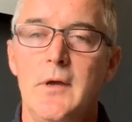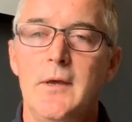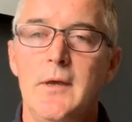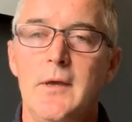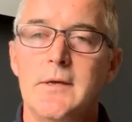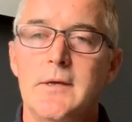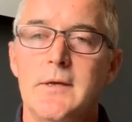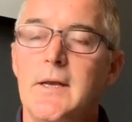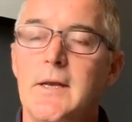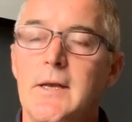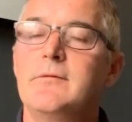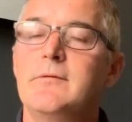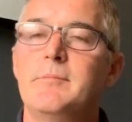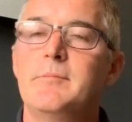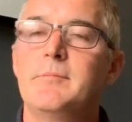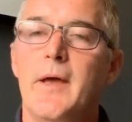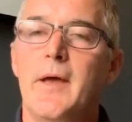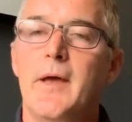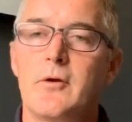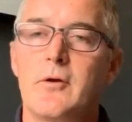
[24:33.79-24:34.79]
get any
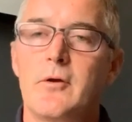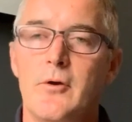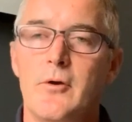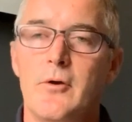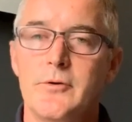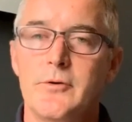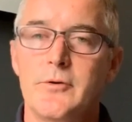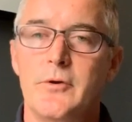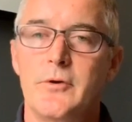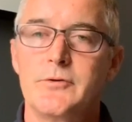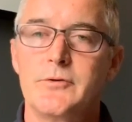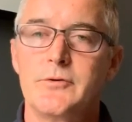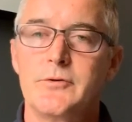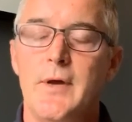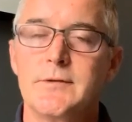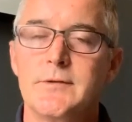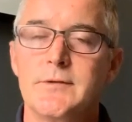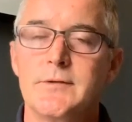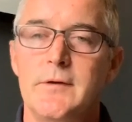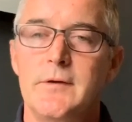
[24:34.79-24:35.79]
feedback or to
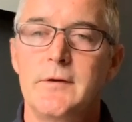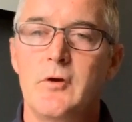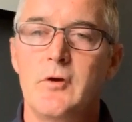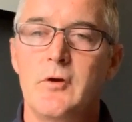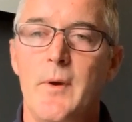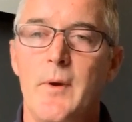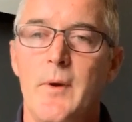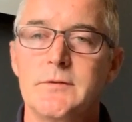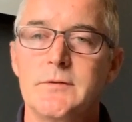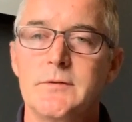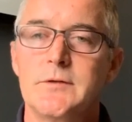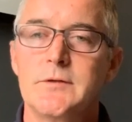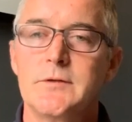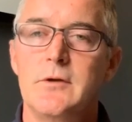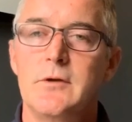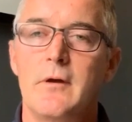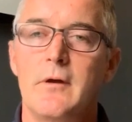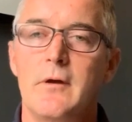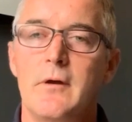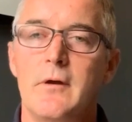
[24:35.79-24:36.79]
answer any questions that you
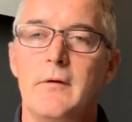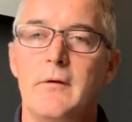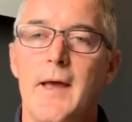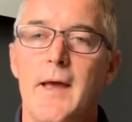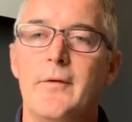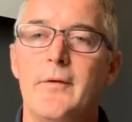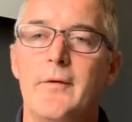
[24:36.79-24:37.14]
currently have.